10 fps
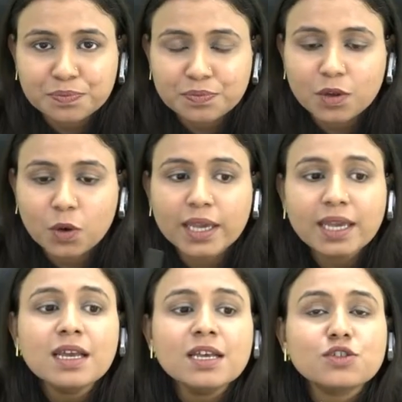Okay,
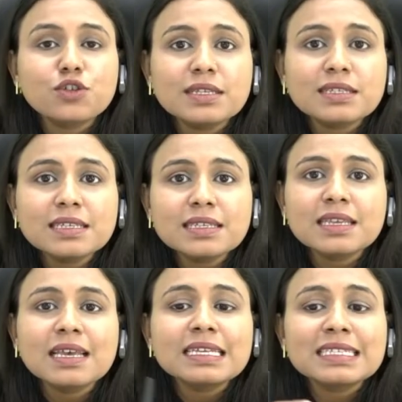so this is
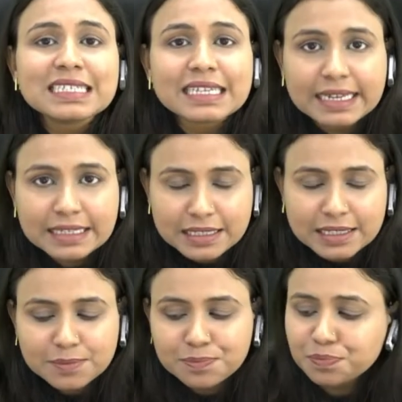synecdoche.
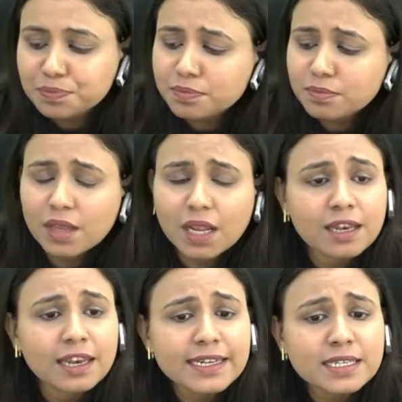
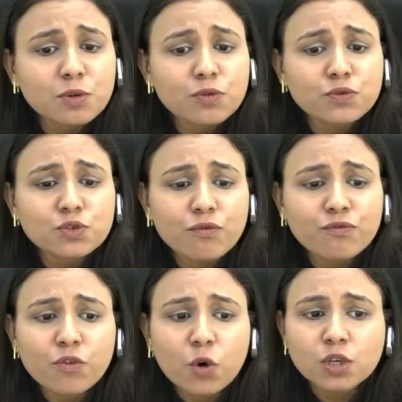Let's move to the
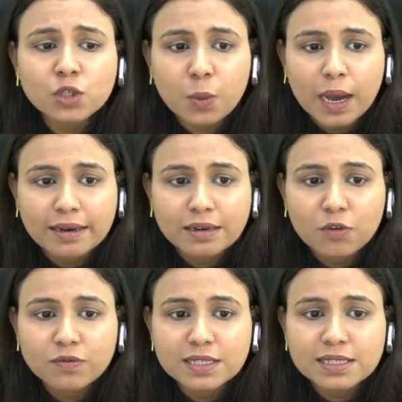fourth one
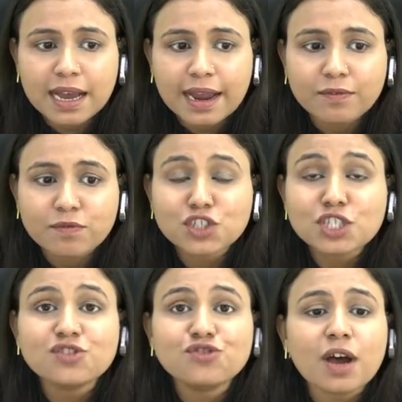of this kind, which
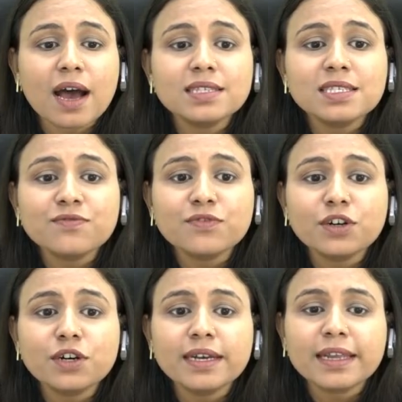is
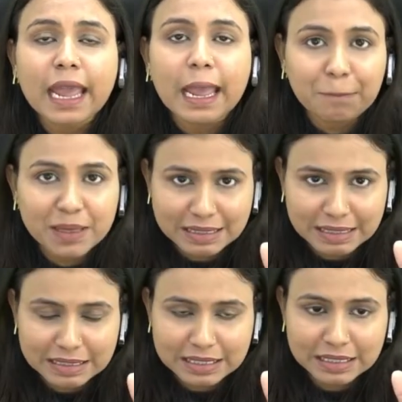transferred
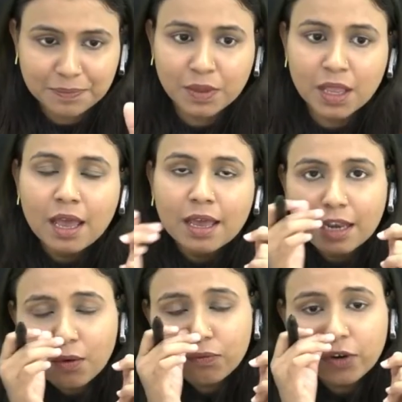epithet.
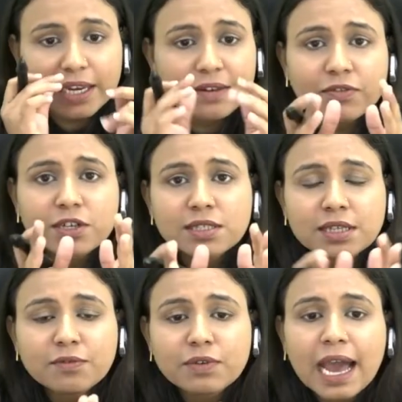Now, very first
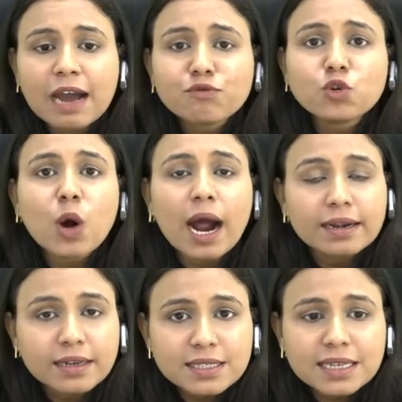thing we have to
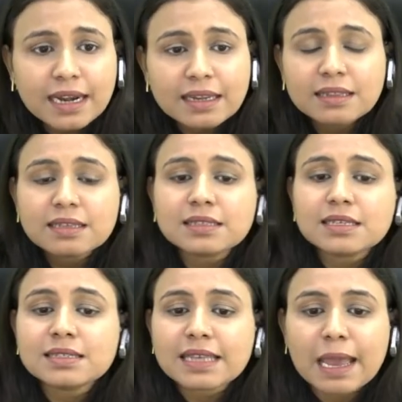understand in this is
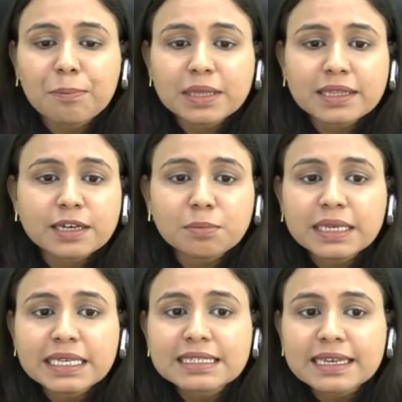epithet
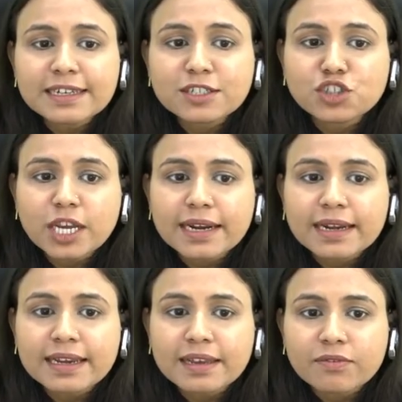means
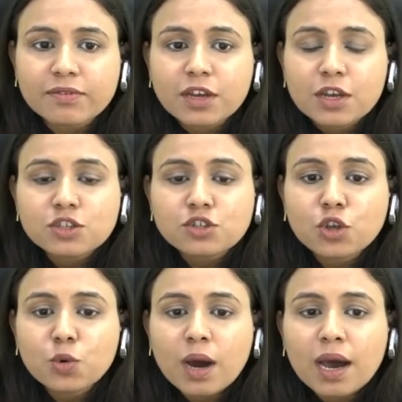adjective. So
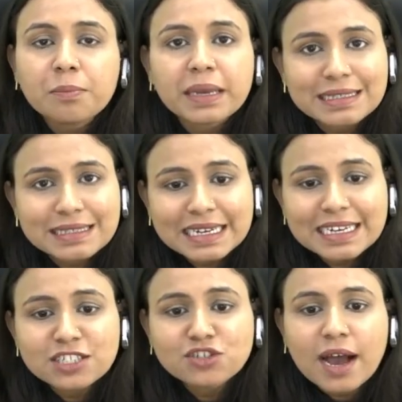you are basically
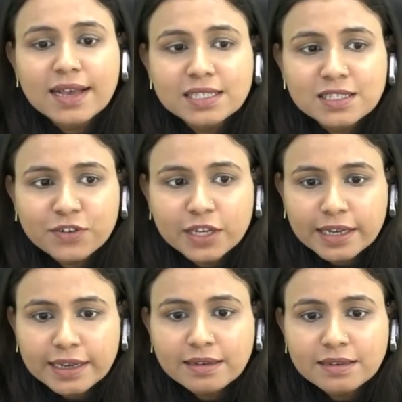
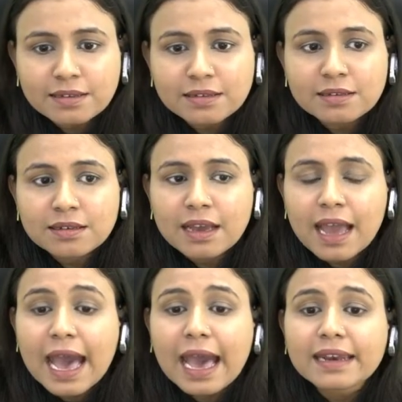transferring
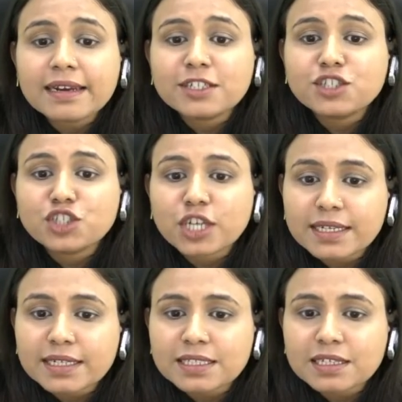an
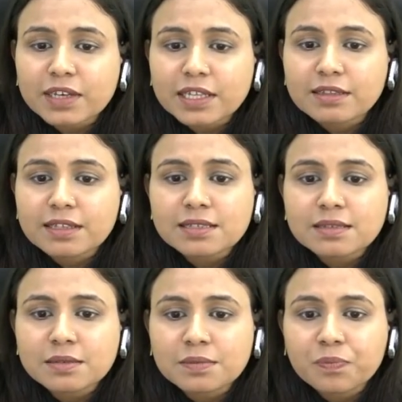adjective in this
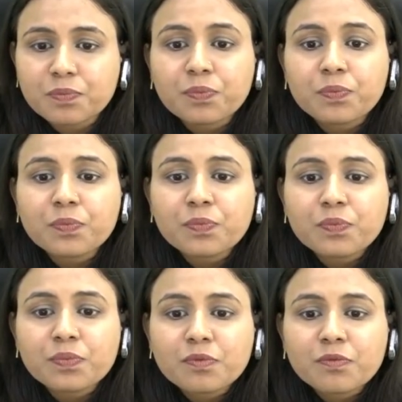
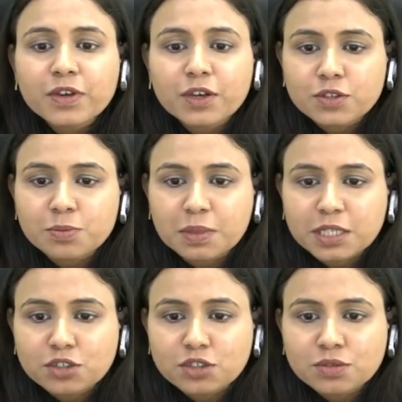figure of
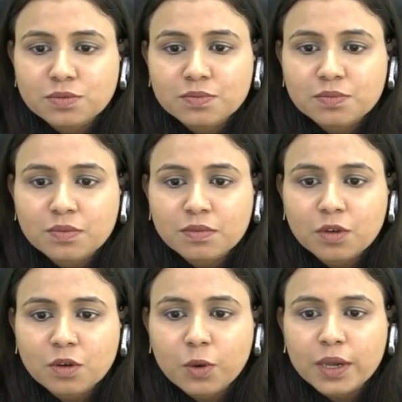speech.
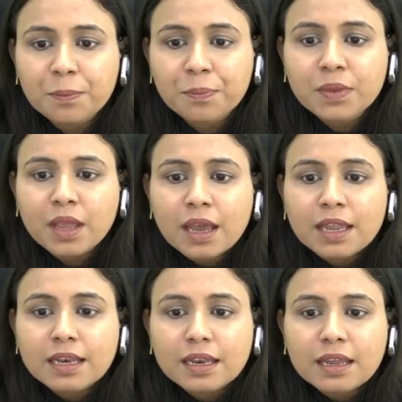Okay.
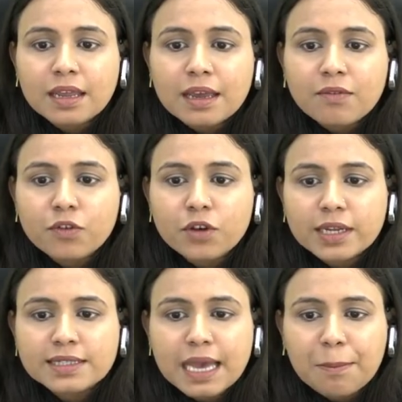For
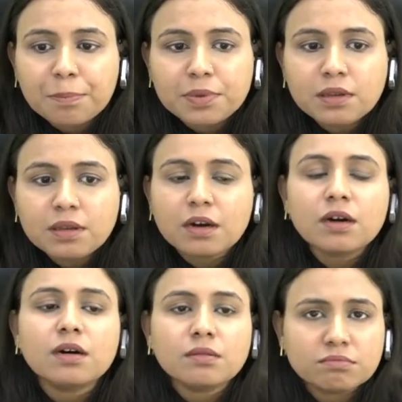example,